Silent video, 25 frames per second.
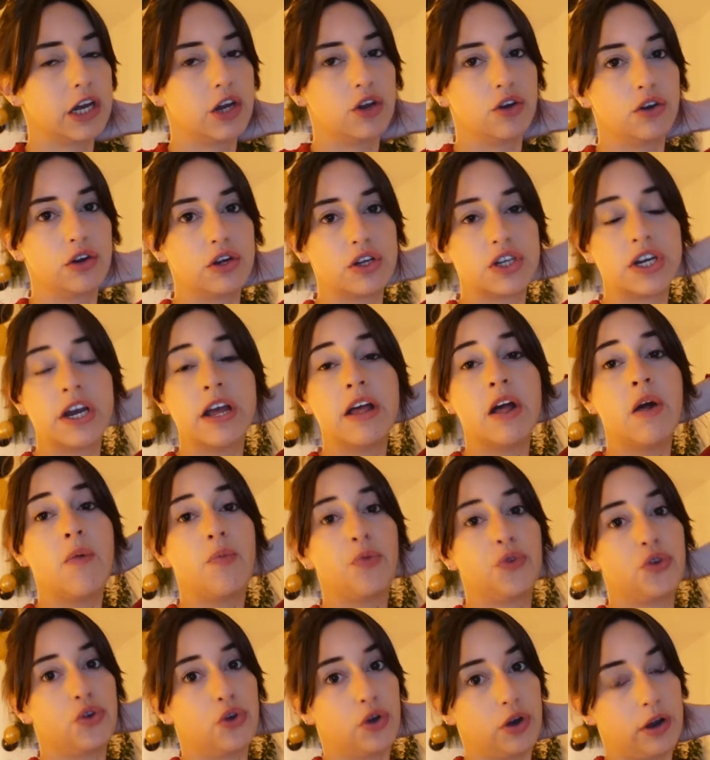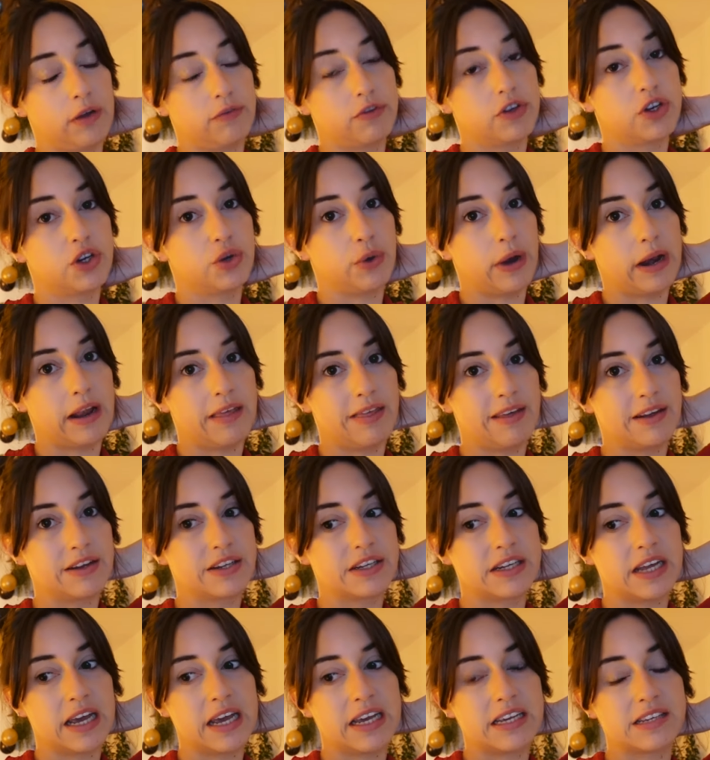good to not have to do anything
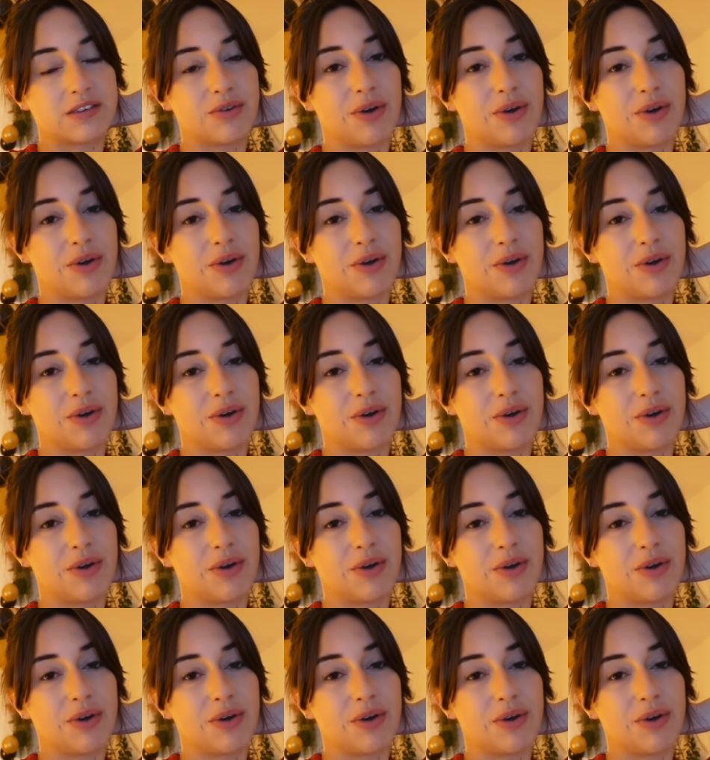today.